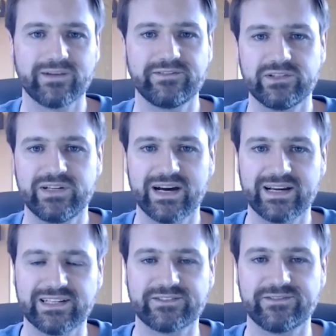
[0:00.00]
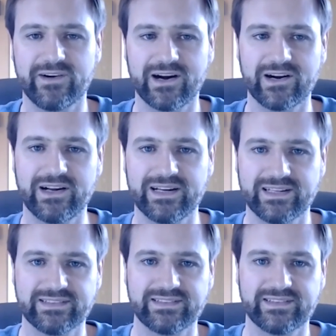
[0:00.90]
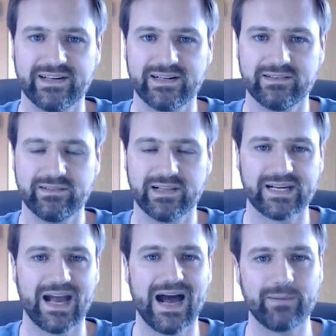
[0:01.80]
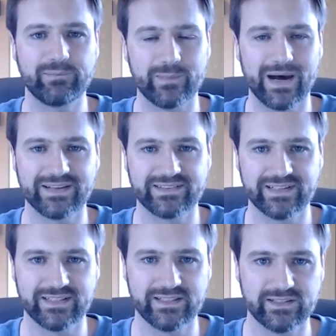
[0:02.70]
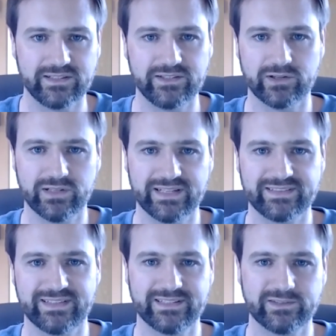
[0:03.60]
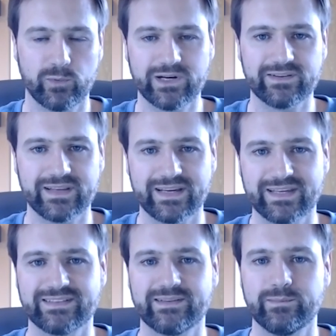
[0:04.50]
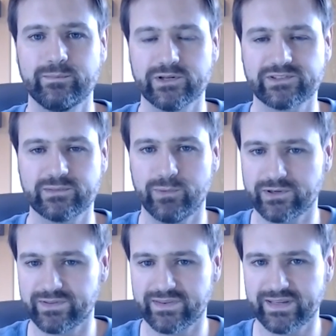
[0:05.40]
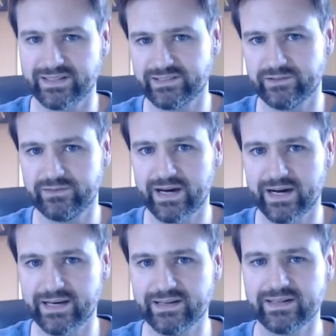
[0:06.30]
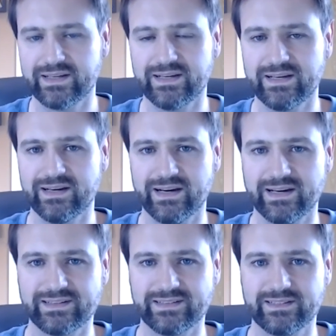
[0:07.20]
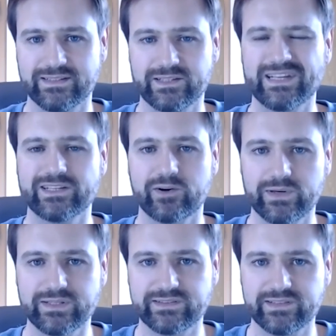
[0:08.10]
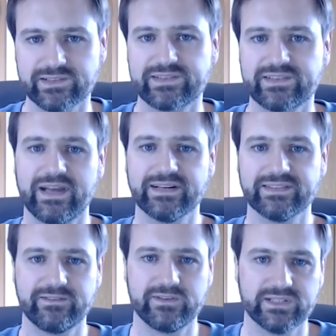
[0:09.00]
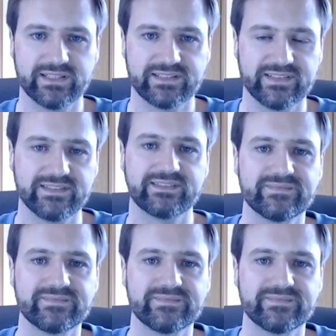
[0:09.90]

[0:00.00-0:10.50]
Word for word: have you done as far as like optimizing your listings? What do you think is the most important things you've done to increase your sales of your listings?